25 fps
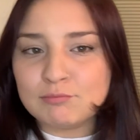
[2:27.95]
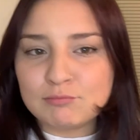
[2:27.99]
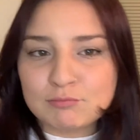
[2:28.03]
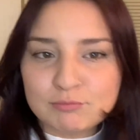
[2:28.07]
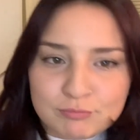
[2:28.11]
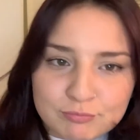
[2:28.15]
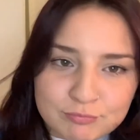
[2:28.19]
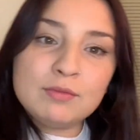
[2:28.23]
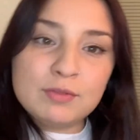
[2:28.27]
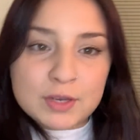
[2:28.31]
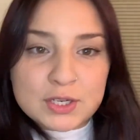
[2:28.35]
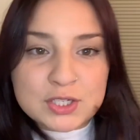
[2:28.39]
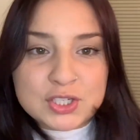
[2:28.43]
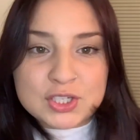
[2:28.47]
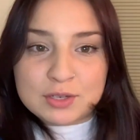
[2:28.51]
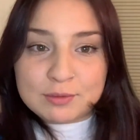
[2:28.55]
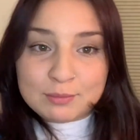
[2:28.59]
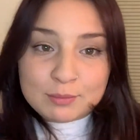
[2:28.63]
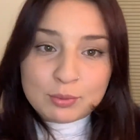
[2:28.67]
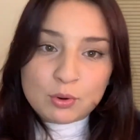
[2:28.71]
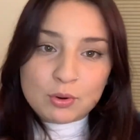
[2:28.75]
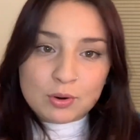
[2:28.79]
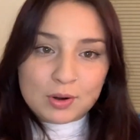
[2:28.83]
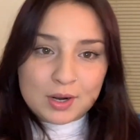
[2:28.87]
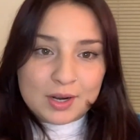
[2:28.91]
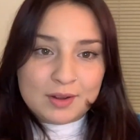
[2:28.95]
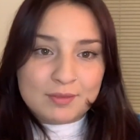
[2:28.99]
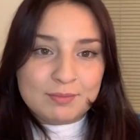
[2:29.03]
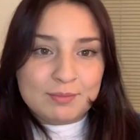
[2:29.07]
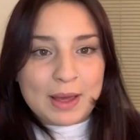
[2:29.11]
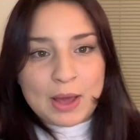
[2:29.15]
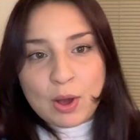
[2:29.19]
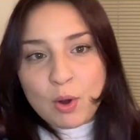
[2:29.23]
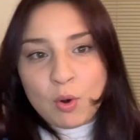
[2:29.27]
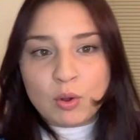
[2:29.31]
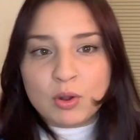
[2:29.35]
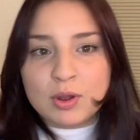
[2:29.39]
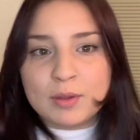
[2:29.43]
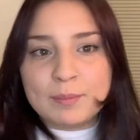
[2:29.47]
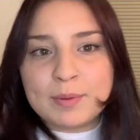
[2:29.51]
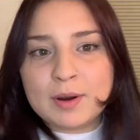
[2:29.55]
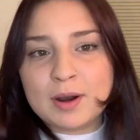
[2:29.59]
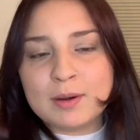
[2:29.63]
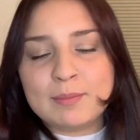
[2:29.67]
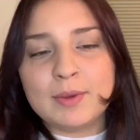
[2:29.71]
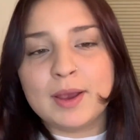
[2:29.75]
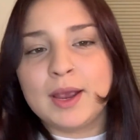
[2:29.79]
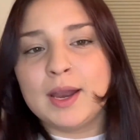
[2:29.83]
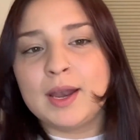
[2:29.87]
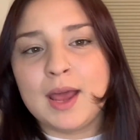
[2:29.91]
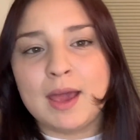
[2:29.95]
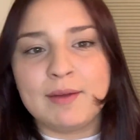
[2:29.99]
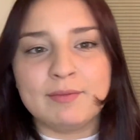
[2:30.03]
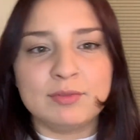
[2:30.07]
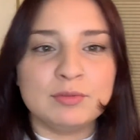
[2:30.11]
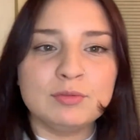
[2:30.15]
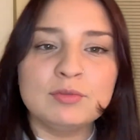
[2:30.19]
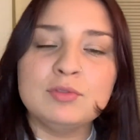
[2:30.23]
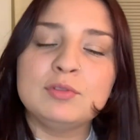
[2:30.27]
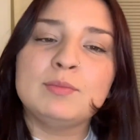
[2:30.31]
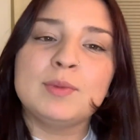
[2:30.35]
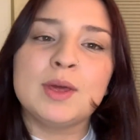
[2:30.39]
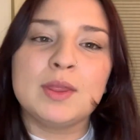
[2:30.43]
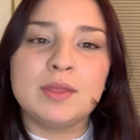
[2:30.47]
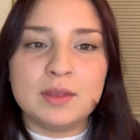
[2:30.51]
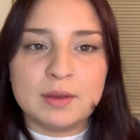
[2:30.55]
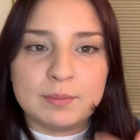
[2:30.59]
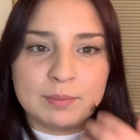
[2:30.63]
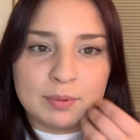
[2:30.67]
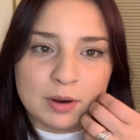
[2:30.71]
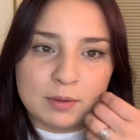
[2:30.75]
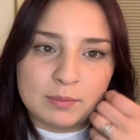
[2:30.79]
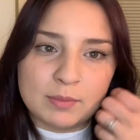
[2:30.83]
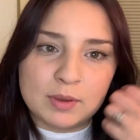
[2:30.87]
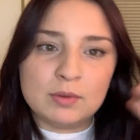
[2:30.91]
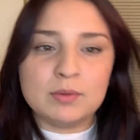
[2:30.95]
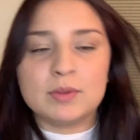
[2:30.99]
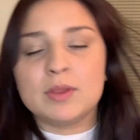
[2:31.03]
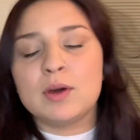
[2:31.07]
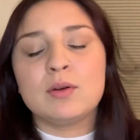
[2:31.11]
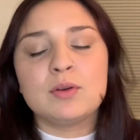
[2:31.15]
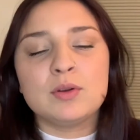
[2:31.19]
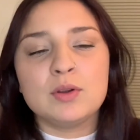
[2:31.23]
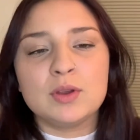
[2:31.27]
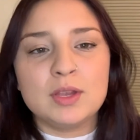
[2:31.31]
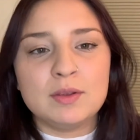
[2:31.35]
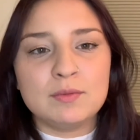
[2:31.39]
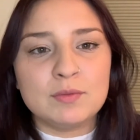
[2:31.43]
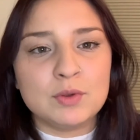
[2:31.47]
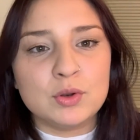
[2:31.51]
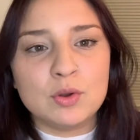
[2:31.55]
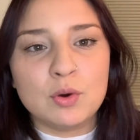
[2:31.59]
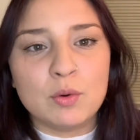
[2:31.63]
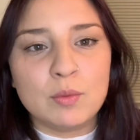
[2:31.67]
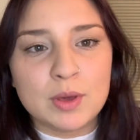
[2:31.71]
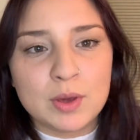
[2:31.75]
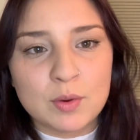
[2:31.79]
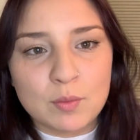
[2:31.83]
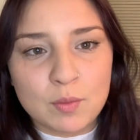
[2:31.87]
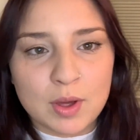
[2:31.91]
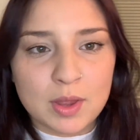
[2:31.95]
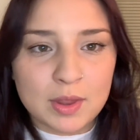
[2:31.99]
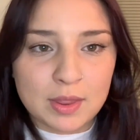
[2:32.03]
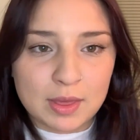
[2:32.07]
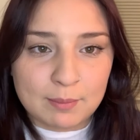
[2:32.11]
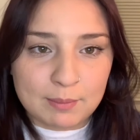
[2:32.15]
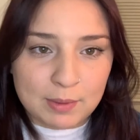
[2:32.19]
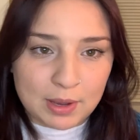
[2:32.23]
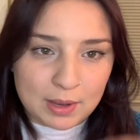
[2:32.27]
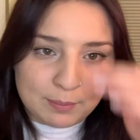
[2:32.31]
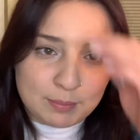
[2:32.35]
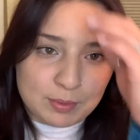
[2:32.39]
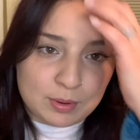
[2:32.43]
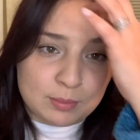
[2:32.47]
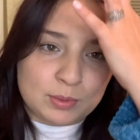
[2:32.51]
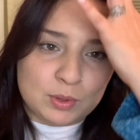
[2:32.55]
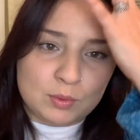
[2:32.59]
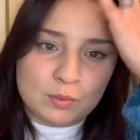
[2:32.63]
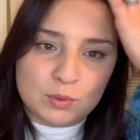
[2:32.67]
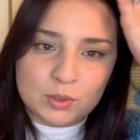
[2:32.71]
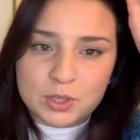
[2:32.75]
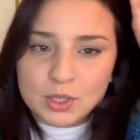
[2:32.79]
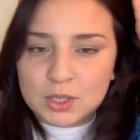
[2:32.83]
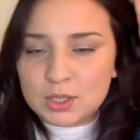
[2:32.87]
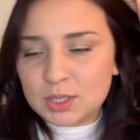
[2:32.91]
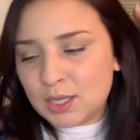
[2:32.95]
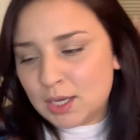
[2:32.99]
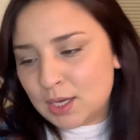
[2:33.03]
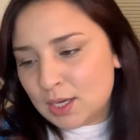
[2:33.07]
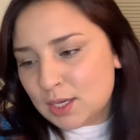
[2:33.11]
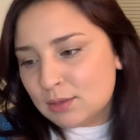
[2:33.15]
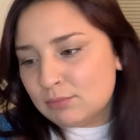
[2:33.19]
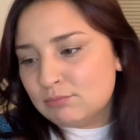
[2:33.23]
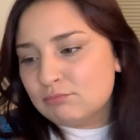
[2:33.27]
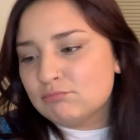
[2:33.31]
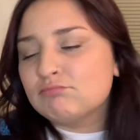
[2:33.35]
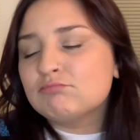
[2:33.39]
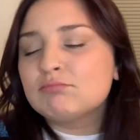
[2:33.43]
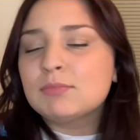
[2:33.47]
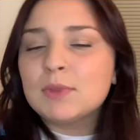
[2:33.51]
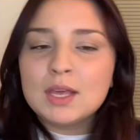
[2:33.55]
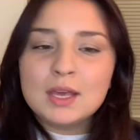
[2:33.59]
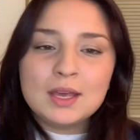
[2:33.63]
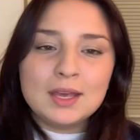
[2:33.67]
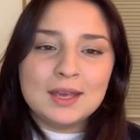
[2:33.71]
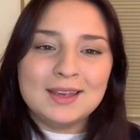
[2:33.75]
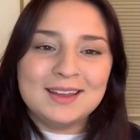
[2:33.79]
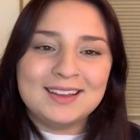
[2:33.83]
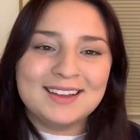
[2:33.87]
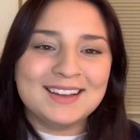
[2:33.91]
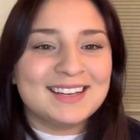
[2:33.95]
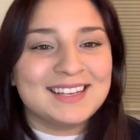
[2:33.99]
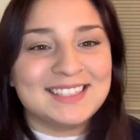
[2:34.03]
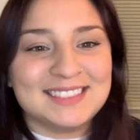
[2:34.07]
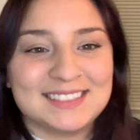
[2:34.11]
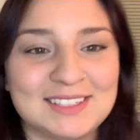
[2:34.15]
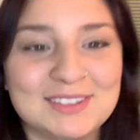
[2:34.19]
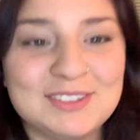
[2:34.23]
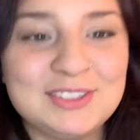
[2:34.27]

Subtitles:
vision board of my whole apartment and every room in the apartment without even knowing what like my apartment would look like. Because I was